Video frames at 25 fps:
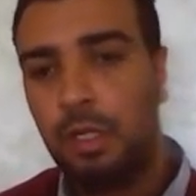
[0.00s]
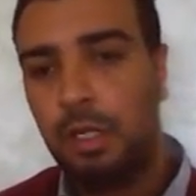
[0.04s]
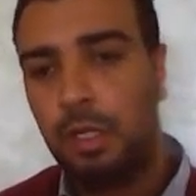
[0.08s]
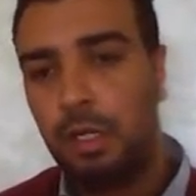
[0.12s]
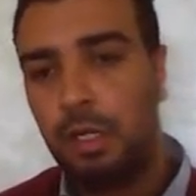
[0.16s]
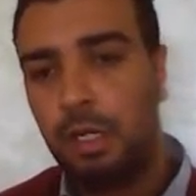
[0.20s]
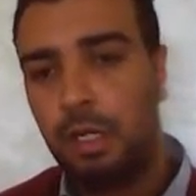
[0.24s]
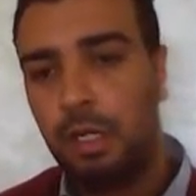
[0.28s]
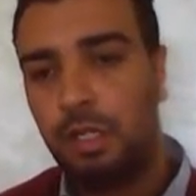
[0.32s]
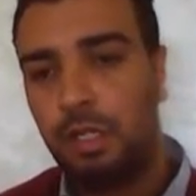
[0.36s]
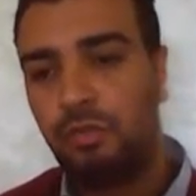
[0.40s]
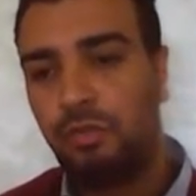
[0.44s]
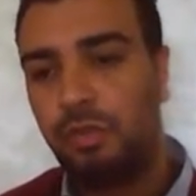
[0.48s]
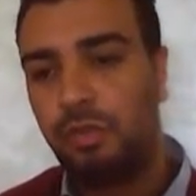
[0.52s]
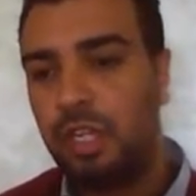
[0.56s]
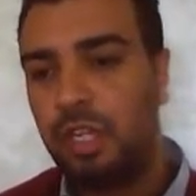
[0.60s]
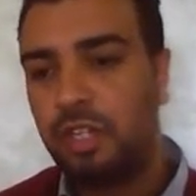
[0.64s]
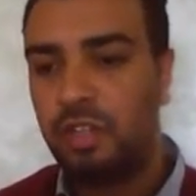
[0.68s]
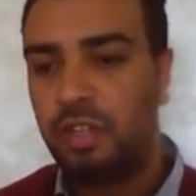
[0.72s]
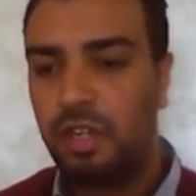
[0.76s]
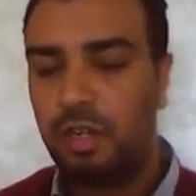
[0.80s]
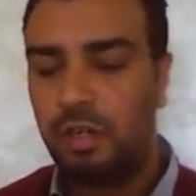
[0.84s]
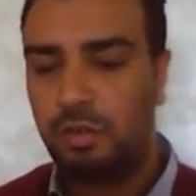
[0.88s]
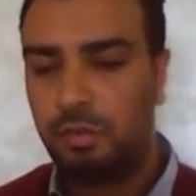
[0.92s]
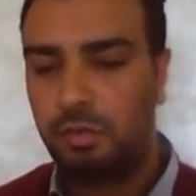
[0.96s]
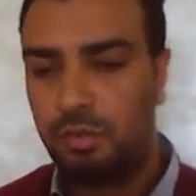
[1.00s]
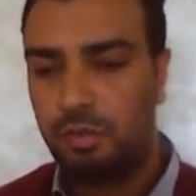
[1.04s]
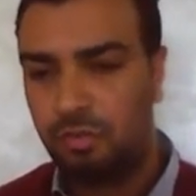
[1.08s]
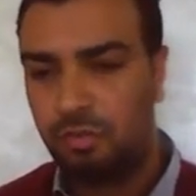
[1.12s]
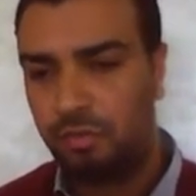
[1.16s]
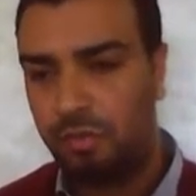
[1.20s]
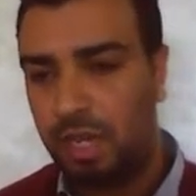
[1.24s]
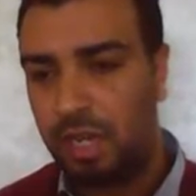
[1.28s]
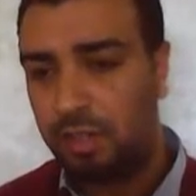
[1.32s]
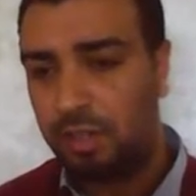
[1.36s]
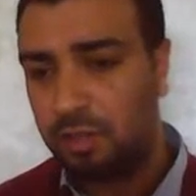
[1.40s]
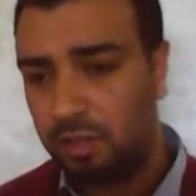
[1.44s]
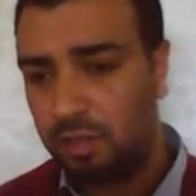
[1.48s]
It
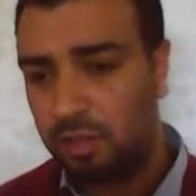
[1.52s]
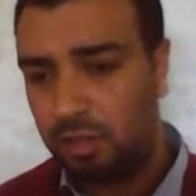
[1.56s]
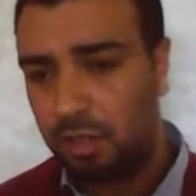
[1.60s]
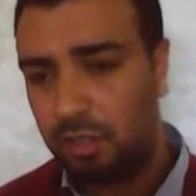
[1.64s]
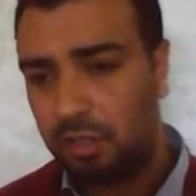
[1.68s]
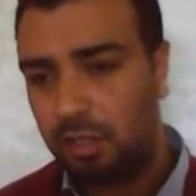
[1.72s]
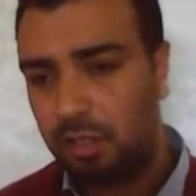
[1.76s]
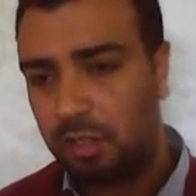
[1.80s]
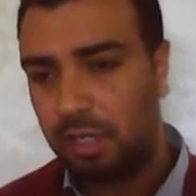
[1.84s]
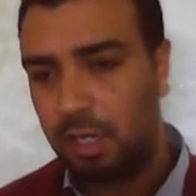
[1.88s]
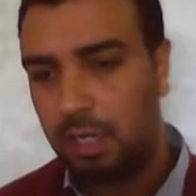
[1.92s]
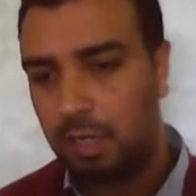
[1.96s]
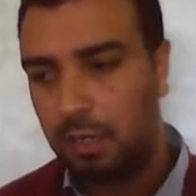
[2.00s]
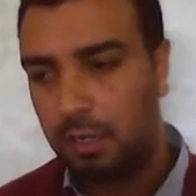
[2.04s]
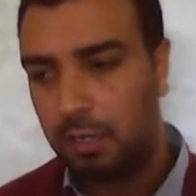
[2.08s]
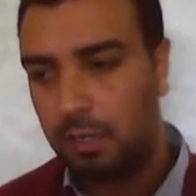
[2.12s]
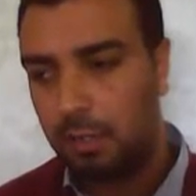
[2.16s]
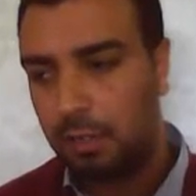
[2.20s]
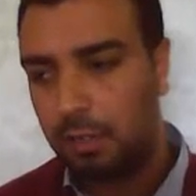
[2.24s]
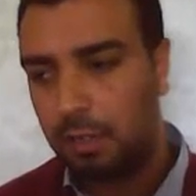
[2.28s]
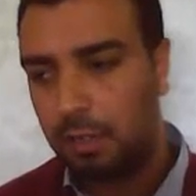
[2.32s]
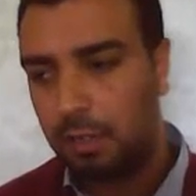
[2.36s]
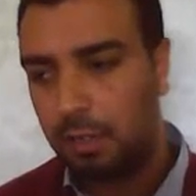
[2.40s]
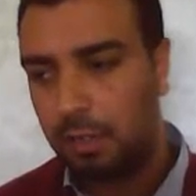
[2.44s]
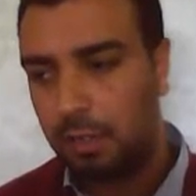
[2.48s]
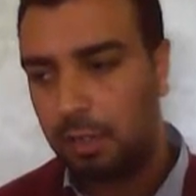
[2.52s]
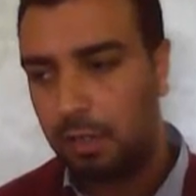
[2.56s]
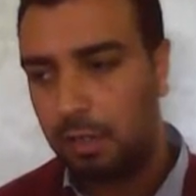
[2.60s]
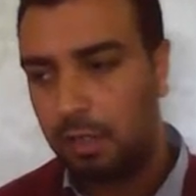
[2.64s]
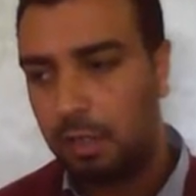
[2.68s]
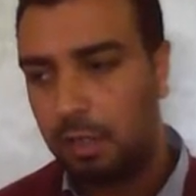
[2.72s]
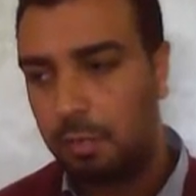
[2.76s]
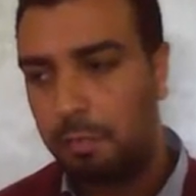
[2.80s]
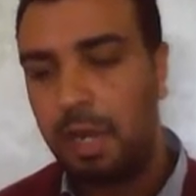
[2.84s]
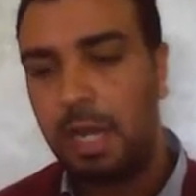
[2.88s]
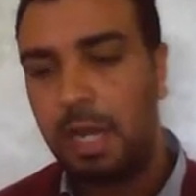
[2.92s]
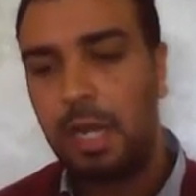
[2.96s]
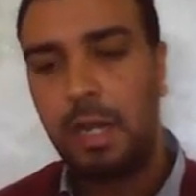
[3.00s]
reiterates
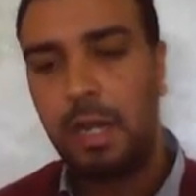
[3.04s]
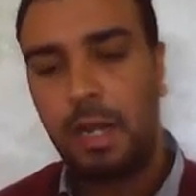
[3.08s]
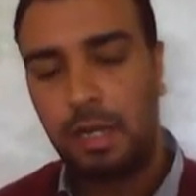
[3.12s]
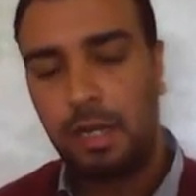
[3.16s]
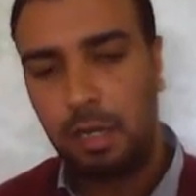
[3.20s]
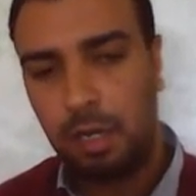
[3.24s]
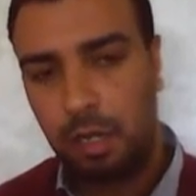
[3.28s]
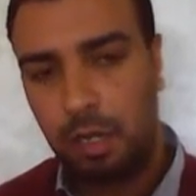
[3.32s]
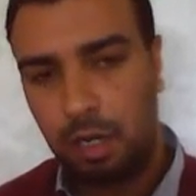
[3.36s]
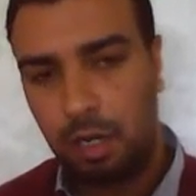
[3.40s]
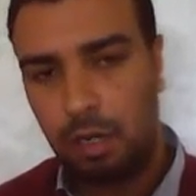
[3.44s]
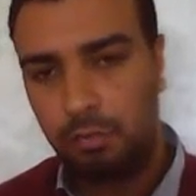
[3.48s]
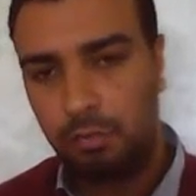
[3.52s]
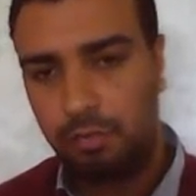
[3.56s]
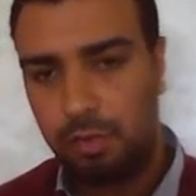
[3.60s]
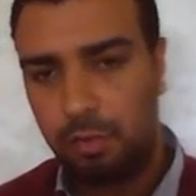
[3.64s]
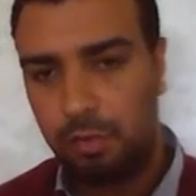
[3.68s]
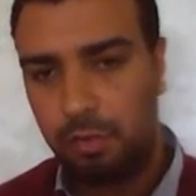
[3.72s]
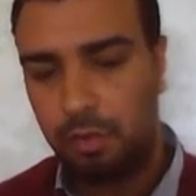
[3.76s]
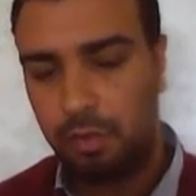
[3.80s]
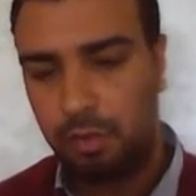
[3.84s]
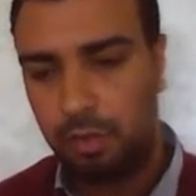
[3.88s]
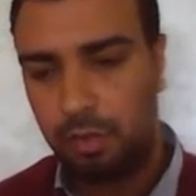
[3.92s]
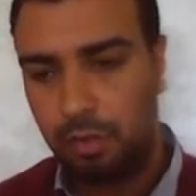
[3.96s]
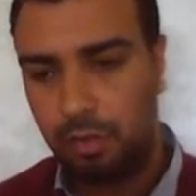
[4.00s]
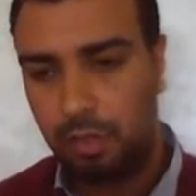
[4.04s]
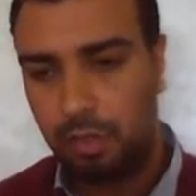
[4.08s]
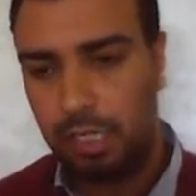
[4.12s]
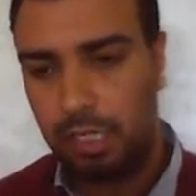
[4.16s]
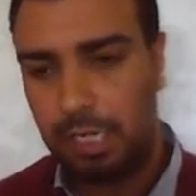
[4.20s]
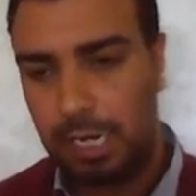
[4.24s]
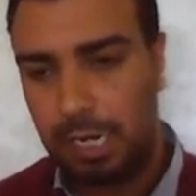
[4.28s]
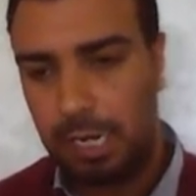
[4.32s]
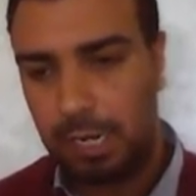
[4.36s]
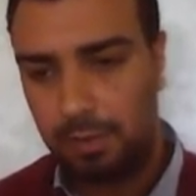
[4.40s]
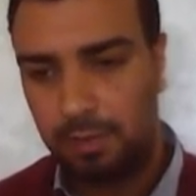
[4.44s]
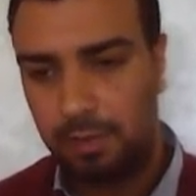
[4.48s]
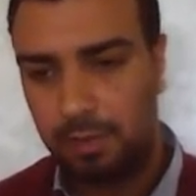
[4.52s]
the main idea of the
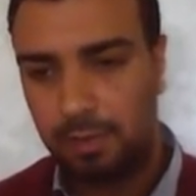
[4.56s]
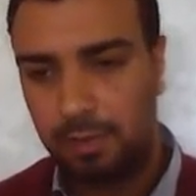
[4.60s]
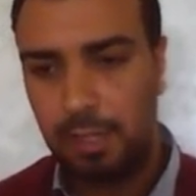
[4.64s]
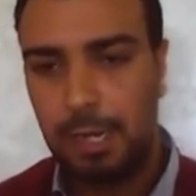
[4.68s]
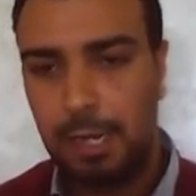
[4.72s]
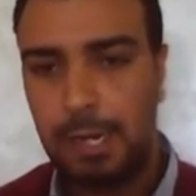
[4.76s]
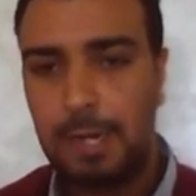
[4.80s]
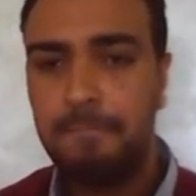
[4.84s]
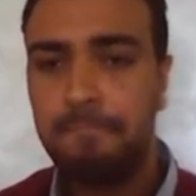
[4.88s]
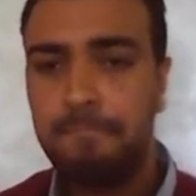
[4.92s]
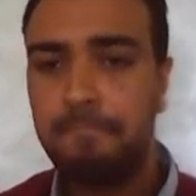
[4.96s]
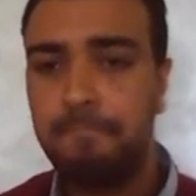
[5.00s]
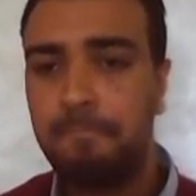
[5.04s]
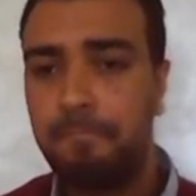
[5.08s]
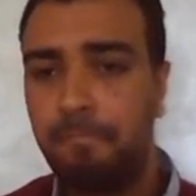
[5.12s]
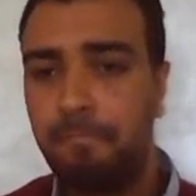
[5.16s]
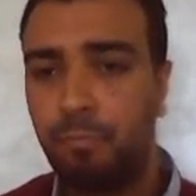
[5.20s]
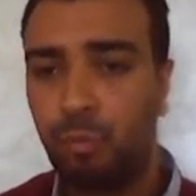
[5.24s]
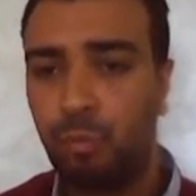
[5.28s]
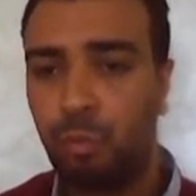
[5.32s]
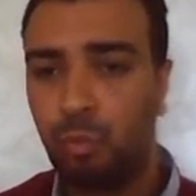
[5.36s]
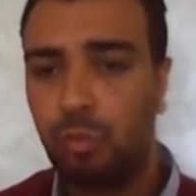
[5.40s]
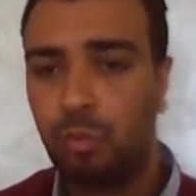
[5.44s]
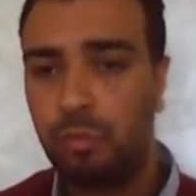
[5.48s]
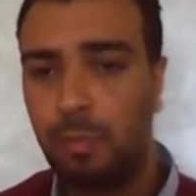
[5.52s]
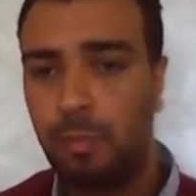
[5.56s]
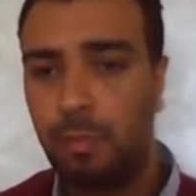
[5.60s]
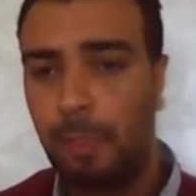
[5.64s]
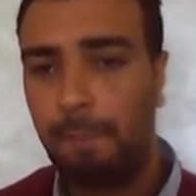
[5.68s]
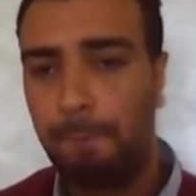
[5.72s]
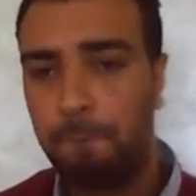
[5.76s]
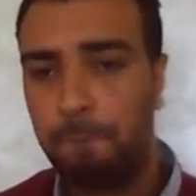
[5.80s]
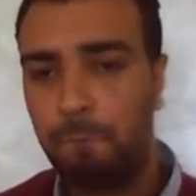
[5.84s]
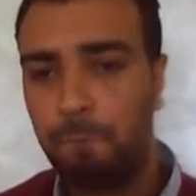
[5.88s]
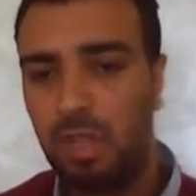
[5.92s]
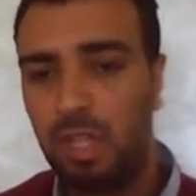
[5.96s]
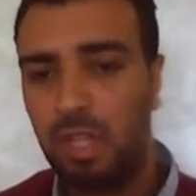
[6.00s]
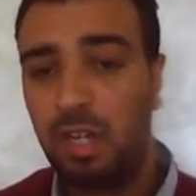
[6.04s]
essay,
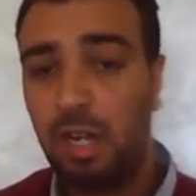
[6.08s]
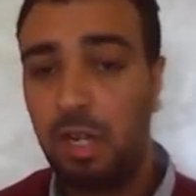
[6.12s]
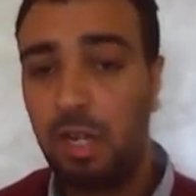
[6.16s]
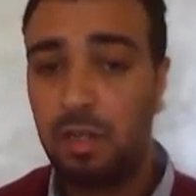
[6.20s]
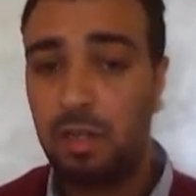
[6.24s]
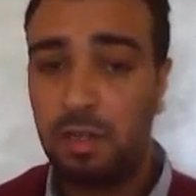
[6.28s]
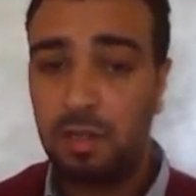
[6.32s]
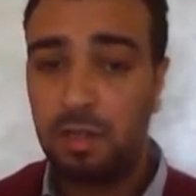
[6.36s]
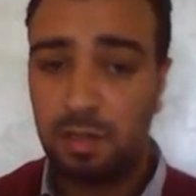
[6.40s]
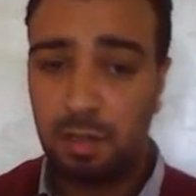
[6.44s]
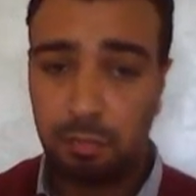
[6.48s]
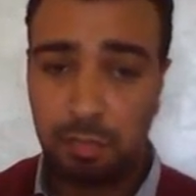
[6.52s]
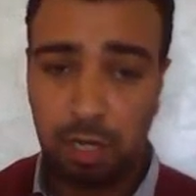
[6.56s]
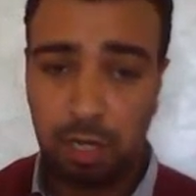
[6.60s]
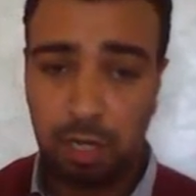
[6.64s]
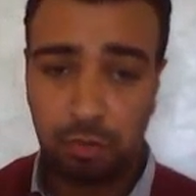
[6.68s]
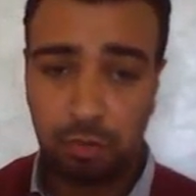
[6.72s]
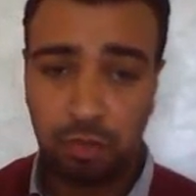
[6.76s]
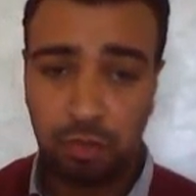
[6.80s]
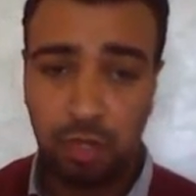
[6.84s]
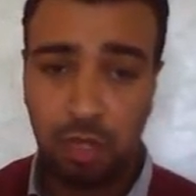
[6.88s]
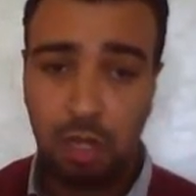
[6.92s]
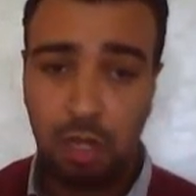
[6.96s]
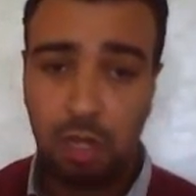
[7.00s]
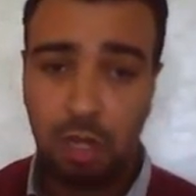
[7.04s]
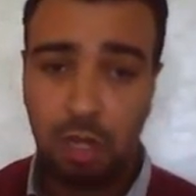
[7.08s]
that it is about